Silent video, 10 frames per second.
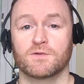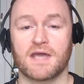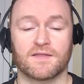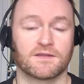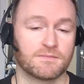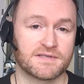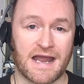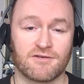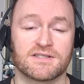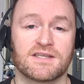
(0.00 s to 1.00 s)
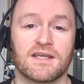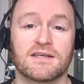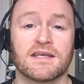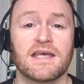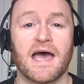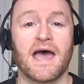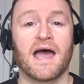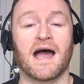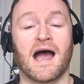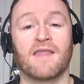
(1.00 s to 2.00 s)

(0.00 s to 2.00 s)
you get them guaranteed uh,